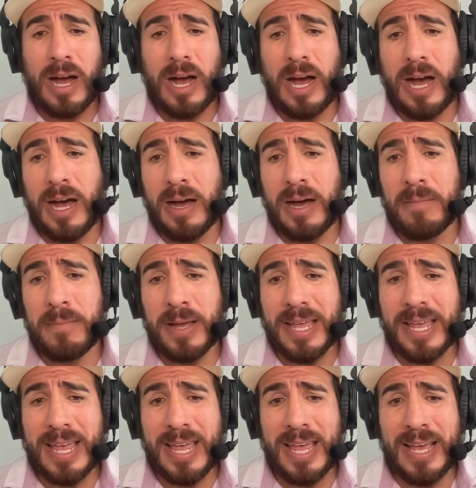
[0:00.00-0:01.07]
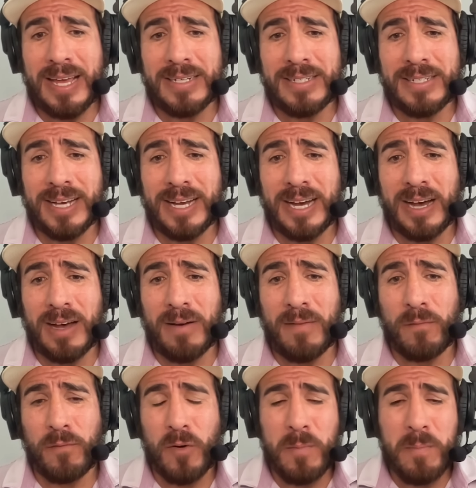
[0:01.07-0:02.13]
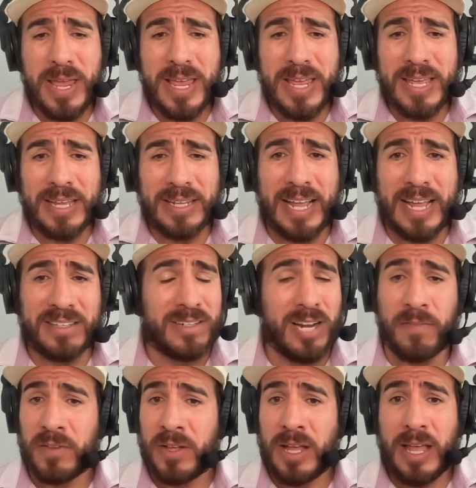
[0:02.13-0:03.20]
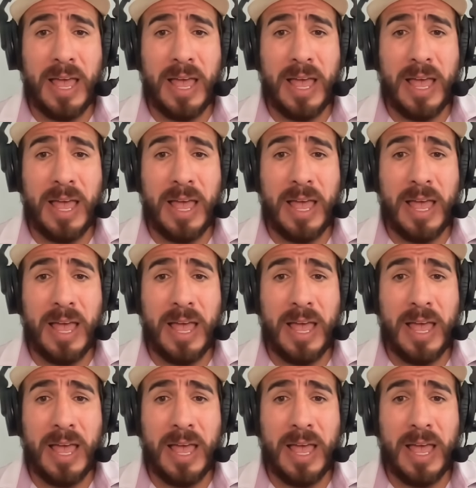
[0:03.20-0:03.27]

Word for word: Um, and uh, for me, it, it's tough.